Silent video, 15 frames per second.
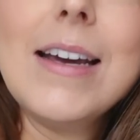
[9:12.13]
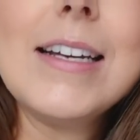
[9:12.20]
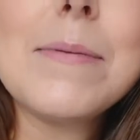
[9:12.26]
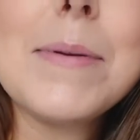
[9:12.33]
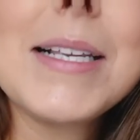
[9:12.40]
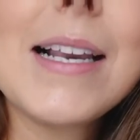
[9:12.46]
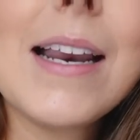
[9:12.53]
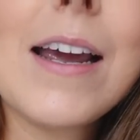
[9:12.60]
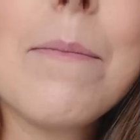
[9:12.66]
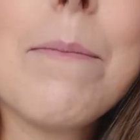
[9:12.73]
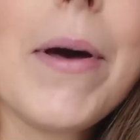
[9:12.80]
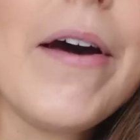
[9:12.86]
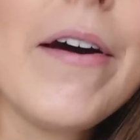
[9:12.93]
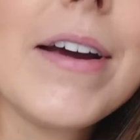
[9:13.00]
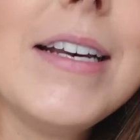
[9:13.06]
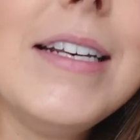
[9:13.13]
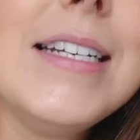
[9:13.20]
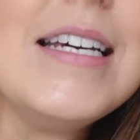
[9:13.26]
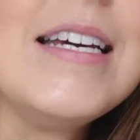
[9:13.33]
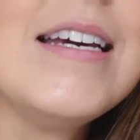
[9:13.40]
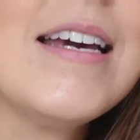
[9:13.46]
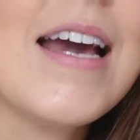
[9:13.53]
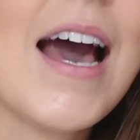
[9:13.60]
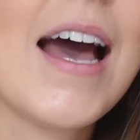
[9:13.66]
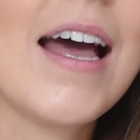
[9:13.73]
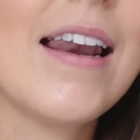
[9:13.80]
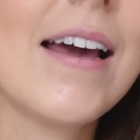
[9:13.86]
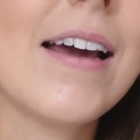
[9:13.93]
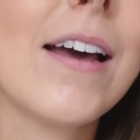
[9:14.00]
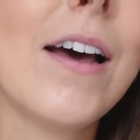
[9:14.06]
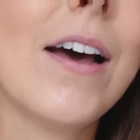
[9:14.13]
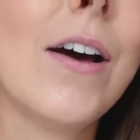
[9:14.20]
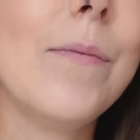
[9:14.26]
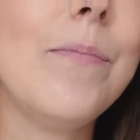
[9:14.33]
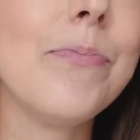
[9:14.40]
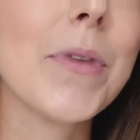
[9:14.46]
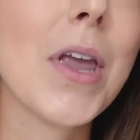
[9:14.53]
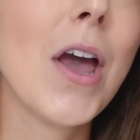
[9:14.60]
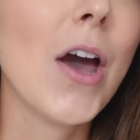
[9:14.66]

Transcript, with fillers: it's basically like a burgundy and like a, um,